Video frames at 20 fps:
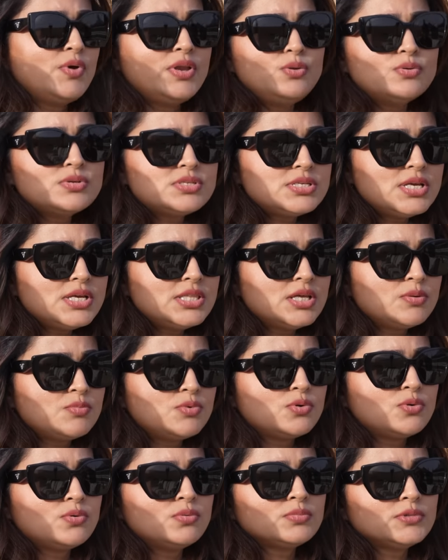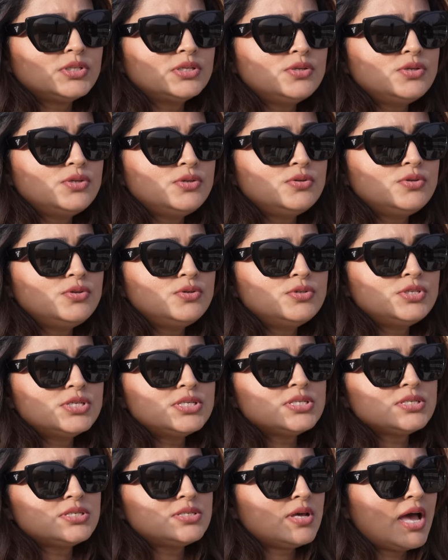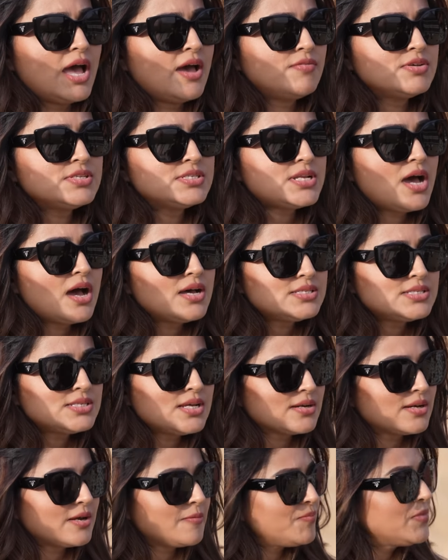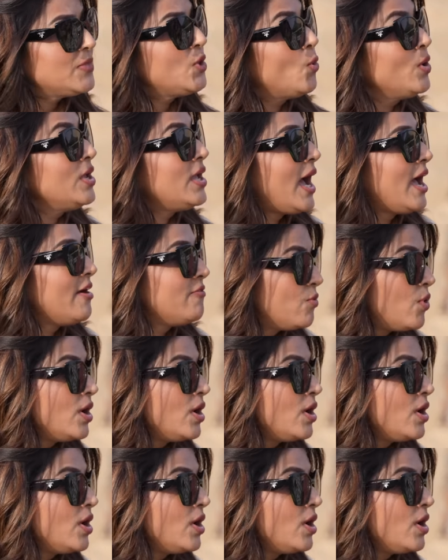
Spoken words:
when you see them, no, you just have a starstruck. Though I